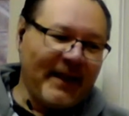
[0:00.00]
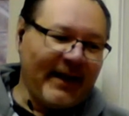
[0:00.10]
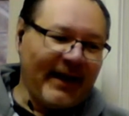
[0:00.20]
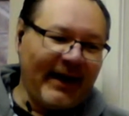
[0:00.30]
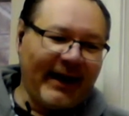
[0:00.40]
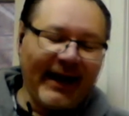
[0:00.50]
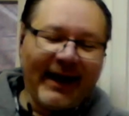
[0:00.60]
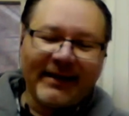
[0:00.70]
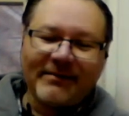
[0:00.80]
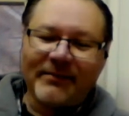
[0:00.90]
I
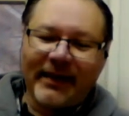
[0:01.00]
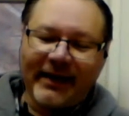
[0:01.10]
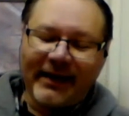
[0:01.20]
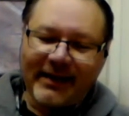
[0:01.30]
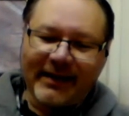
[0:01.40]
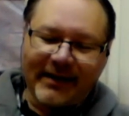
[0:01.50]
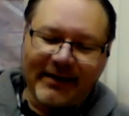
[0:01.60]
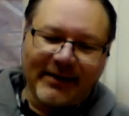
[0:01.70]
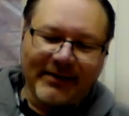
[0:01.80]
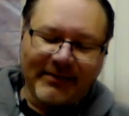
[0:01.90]
had
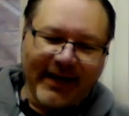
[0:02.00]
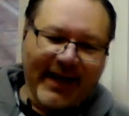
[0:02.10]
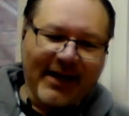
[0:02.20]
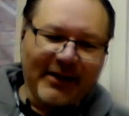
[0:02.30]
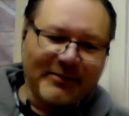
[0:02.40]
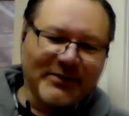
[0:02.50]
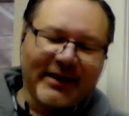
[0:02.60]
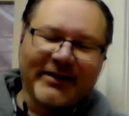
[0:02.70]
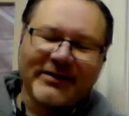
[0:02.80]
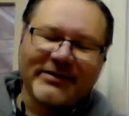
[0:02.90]
my gal
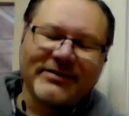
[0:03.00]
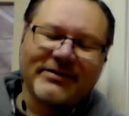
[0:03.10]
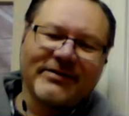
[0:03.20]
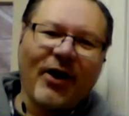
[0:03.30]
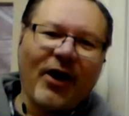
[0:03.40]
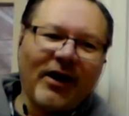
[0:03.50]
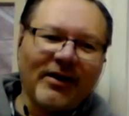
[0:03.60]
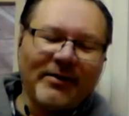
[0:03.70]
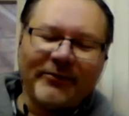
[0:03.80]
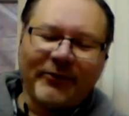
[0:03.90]
upstairs
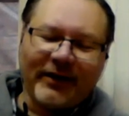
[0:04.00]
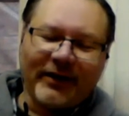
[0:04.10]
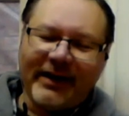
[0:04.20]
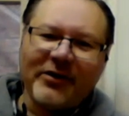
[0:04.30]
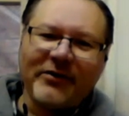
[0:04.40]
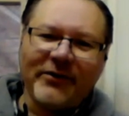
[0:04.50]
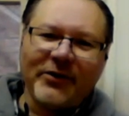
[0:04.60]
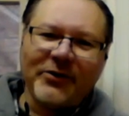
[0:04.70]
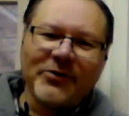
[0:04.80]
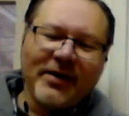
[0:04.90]
call him for an
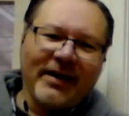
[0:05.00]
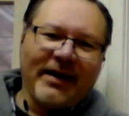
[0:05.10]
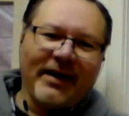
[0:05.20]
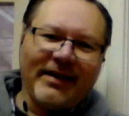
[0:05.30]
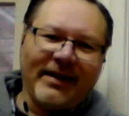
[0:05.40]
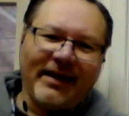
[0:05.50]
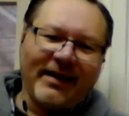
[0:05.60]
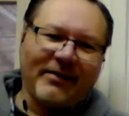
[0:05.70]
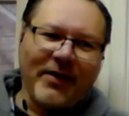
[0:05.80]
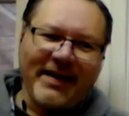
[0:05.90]
interview, and
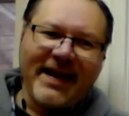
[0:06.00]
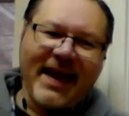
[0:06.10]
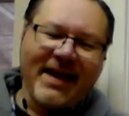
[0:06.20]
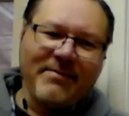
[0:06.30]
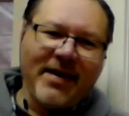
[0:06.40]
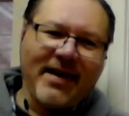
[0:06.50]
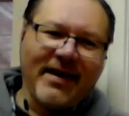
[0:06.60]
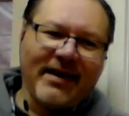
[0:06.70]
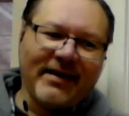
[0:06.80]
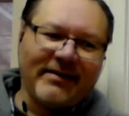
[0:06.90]
then when he came
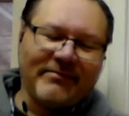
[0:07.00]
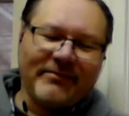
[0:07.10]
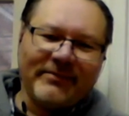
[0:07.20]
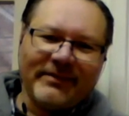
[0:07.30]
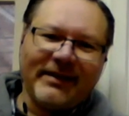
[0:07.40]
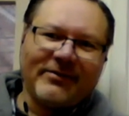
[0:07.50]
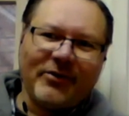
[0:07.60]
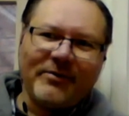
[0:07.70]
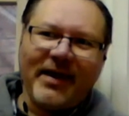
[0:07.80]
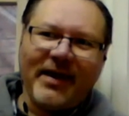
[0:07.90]
in, they
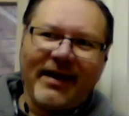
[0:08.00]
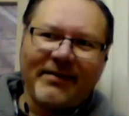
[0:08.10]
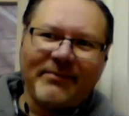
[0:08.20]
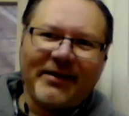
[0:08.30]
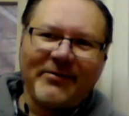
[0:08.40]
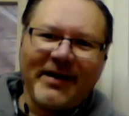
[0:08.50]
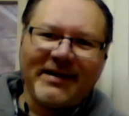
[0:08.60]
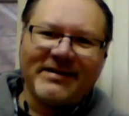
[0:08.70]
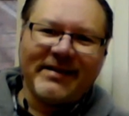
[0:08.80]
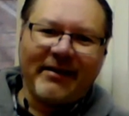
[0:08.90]
told me, "Hey, by the way,
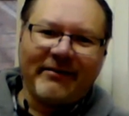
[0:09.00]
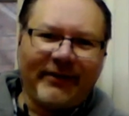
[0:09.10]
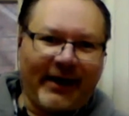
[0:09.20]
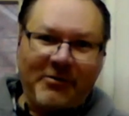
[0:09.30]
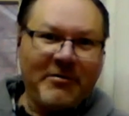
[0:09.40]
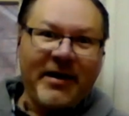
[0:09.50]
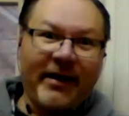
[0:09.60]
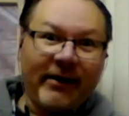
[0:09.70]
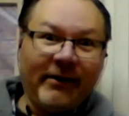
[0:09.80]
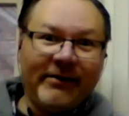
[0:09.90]
he's deaf." I don't
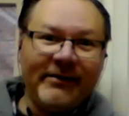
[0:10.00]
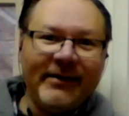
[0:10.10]
care.